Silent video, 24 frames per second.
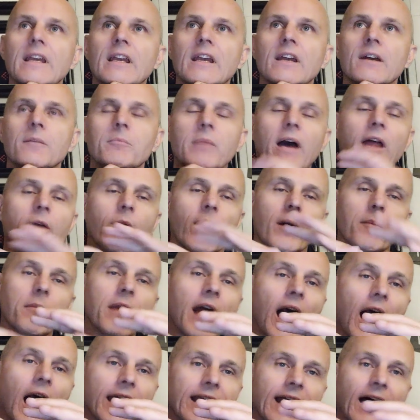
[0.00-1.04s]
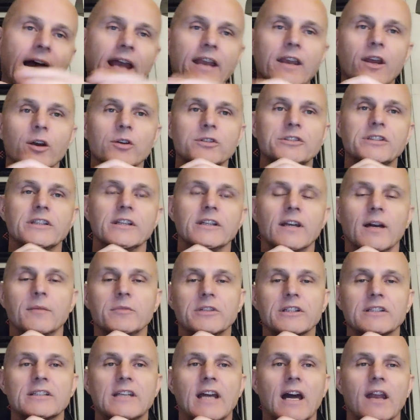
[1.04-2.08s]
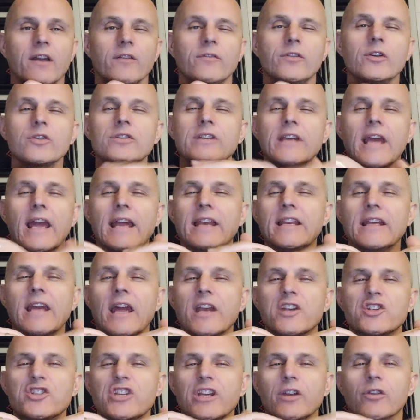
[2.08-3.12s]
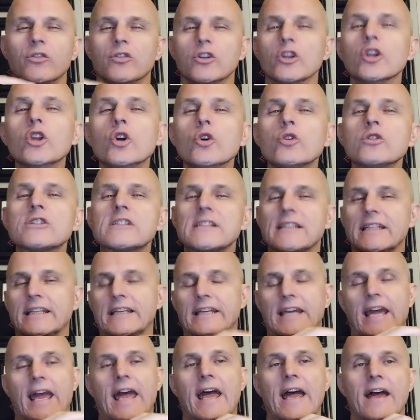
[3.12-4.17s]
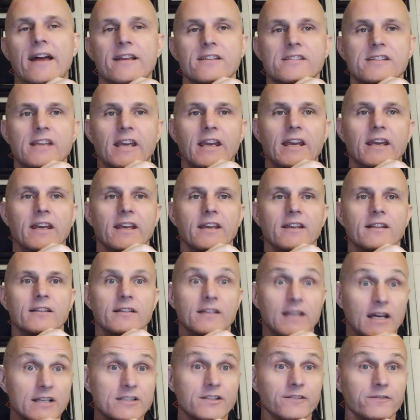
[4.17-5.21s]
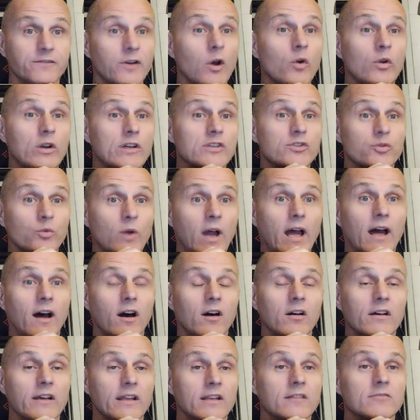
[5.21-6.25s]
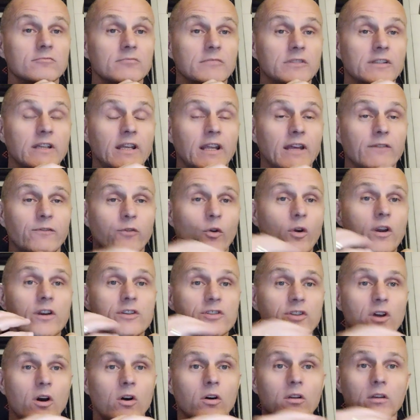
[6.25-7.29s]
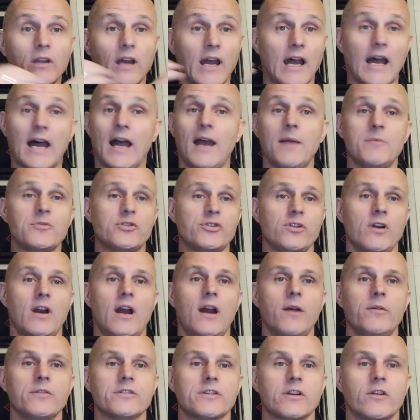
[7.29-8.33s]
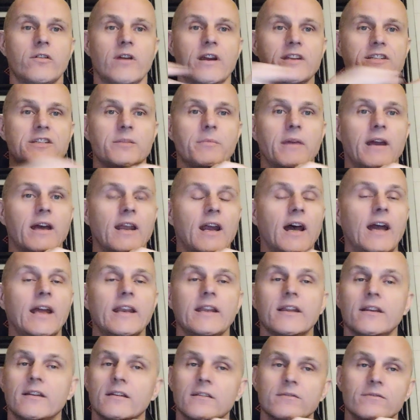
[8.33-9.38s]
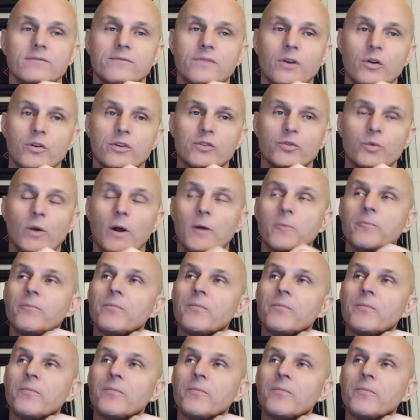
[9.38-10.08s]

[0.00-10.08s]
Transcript: By the way, I'm not diagnosing. I'm just kind of using A D H D loosely as doesn't focus well. And at four years old, I'm sure I was a crazy man. I didn't focus well.